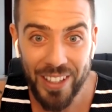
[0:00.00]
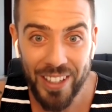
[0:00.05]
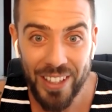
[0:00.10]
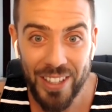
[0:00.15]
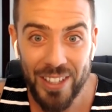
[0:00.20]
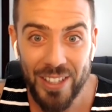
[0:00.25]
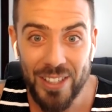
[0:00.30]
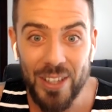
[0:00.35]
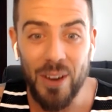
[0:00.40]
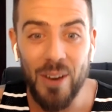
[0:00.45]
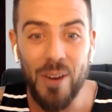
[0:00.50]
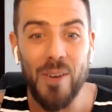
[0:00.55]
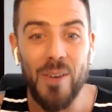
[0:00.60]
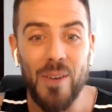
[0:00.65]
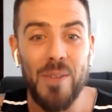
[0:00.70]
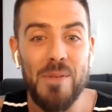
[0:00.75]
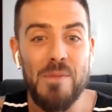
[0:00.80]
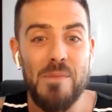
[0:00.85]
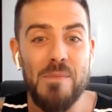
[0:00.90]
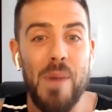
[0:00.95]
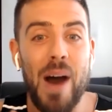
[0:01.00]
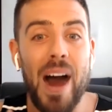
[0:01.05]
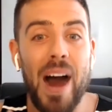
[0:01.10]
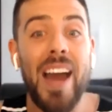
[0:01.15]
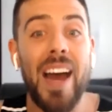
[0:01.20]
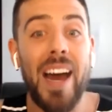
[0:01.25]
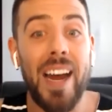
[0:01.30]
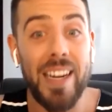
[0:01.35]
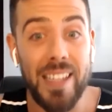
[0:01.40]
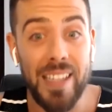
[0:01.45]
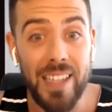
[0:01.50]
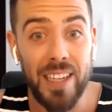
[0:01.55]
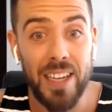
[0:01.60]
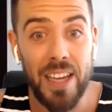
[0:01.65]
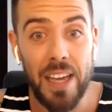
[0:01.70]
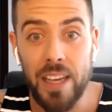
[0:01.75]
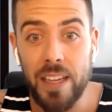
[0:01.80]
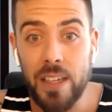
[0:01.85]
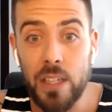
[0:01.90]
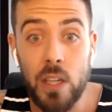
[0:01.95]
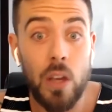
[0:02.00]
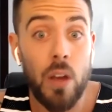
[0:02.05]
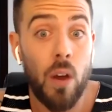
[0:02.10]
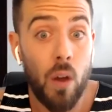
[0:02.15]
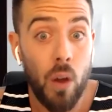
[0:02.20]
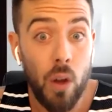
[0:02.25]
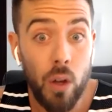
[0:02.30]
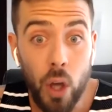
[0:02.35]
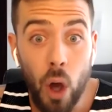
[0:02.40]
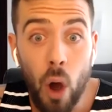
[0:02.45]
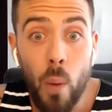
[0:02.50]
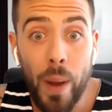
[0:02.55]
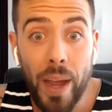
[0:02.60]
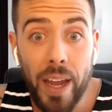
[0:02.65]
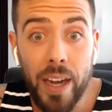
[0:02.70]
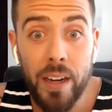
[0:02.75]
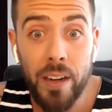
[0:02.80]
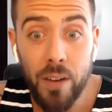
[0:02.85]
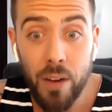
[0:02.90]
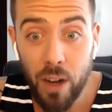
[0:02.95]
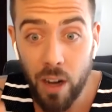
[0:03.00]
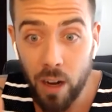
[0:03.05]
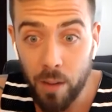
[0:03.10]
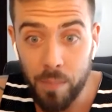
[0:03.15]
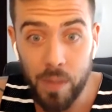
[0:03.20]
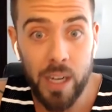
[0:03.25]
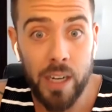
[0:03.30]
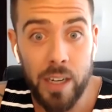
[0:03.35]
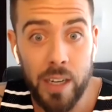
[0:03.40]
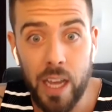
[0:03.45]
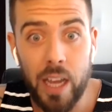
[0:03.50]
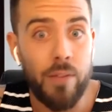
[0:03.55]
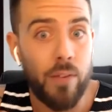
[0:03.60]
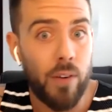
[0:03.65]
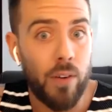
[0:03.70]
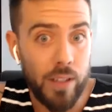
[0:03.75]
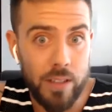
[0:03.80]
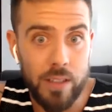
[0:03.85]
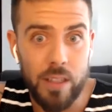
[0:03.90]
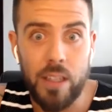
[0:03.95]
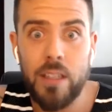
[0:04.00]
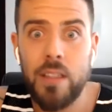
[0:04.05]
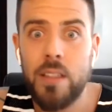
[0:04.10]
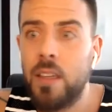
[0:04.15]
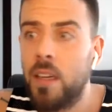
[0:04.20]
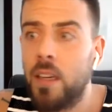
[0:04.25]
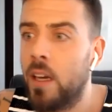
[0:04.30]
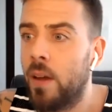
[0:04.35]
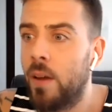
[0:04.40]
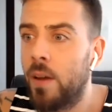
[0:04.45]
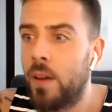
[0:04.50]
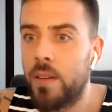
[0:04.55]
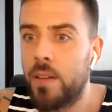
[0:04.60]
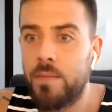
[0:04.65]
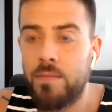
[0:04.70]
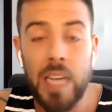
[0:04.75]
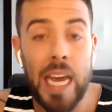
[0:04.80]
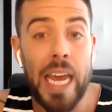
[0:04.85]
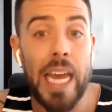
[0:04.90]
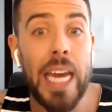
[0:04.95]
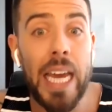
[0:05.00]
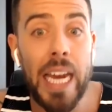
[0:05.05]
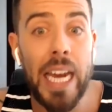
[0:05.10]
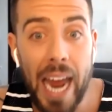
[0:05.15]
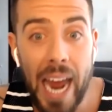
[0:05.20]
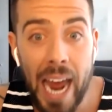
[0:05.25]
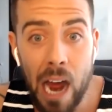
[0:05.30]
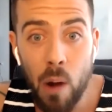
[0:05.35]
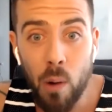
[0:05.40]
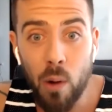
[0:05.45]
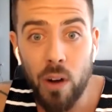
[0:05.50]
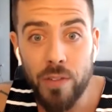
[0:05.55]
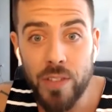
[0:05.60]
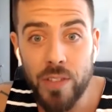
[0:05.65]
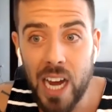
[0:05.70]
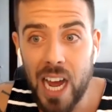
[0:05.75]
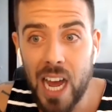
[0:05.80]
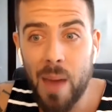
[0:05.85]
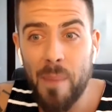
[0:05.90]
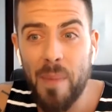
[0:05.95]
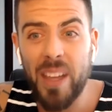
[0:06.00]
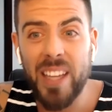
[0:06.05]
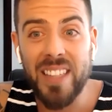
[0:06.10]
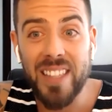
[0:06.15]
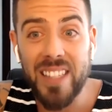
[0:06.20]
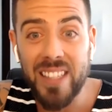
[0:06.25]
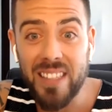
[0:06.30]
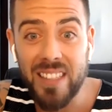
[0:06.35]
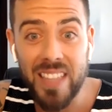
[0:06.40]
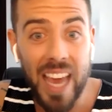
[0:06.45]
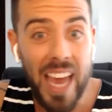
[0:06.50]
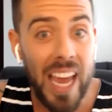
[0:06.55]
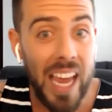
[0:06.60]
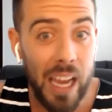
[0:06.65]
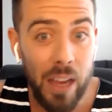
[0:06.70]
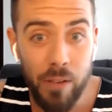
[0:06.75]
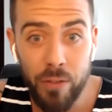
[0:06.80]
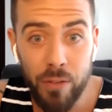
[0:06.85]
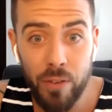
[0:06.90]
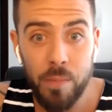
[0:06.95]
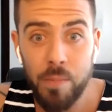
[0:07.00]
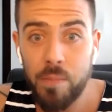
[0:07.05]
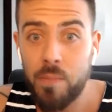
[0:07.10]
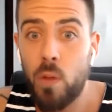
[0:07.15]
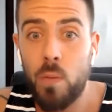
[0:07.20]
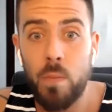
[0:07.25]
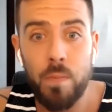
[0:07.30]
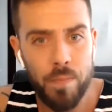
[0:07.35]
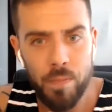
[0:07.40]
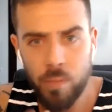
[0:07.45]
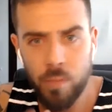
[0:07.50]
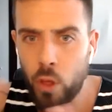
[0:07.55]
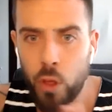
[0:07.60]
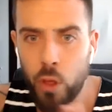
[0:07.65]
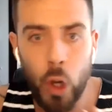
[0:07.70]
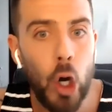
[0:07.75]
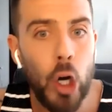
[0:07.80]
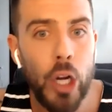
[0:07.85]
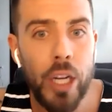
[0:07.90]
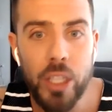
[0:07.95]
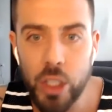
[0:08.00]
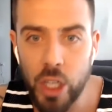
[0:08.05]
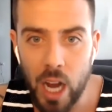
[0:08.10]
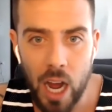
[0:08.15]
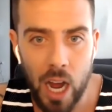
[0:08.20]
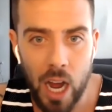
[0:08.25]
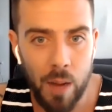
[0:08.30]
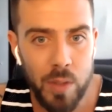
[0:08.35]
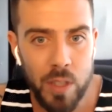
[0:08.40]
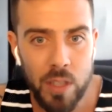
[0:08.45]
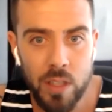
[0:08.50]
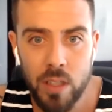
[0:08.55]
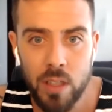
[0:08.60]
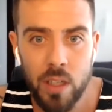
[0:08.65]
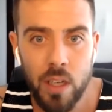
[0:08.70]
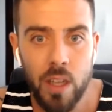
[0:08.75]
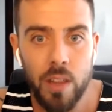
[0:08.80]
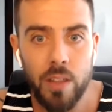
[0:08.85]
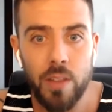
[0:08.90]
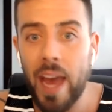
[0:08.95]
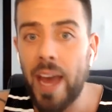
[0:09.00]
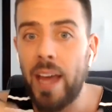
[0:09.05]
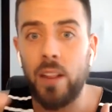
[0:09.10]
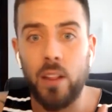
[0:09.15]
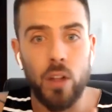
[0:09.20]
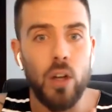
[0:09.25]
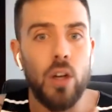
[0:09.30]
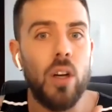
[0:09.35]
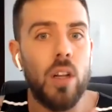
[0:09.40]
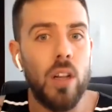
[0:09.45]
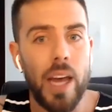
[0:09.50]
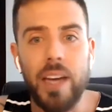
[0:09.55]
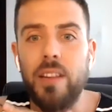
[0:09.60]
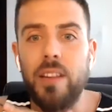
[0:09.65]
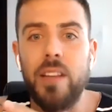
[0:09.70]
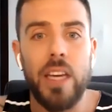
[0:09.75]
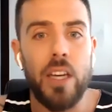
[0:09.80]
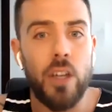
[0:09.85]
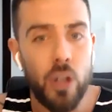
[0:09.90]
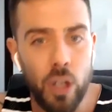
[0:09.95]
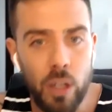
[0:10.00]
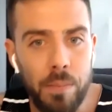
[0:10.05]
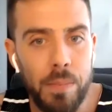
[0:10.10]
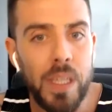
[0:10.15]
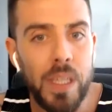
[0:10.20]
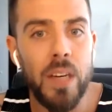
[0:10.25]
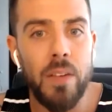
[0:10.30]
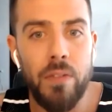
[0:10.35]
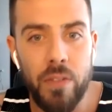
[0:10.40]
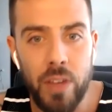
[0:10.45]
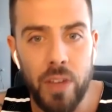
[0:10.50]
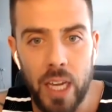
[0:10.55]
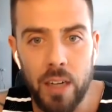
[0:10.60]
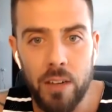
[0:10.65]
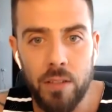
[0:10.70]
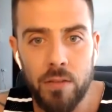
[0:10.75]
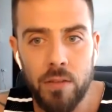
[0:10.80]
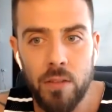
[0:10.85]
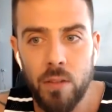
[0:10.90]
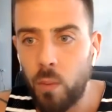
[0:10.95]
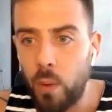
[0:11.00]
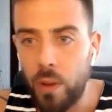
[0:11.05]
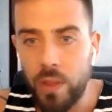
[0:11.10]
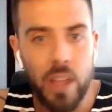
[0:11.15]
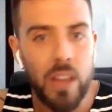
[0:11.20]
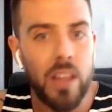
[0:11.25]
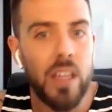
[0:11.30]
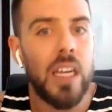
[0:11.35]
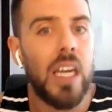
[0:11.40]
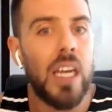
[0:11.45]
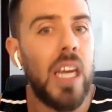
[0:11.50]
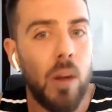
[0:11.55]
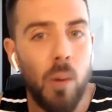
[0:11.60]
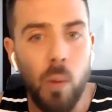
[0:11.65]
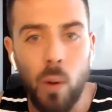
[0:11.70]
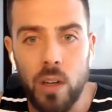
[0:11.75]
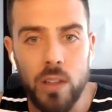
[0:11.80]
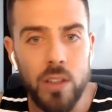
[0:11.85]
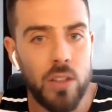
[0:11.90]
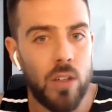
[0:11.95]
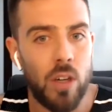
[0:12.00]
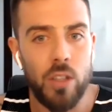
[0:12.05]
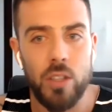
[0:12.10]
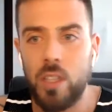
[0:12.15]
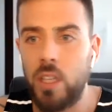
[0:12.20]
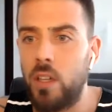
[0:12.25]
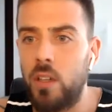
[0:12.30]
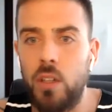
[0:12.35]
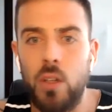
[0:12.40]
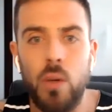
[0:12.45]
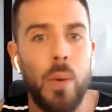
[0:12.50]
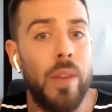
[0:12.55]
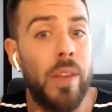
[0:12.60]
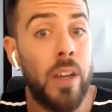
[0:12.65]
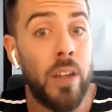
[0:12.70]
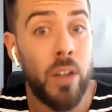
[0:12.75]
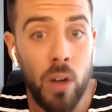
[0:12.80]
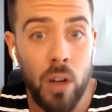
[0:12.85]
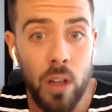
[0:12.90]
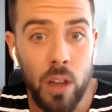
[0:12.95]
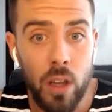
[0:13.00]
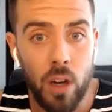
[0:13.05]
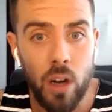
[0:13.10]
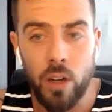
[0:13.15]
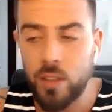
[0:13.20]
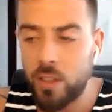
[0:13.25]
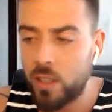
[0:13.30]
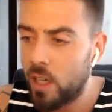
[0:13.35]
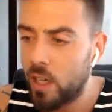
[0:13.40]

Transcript: So my idea is go in on Monday, for instance, take an hour of time and save 30 jobs that look like they could be a fit within the keyword search that you do within your alerts